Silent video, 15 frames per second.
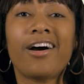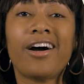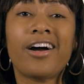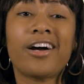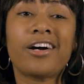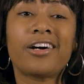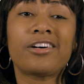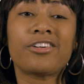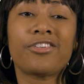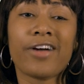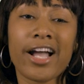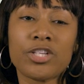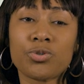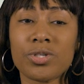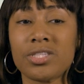a
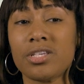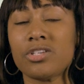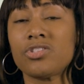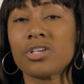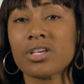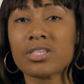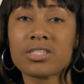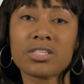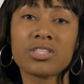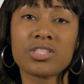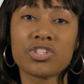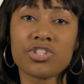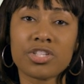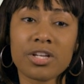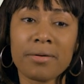graduate teaching
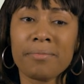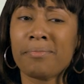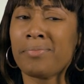assistantship.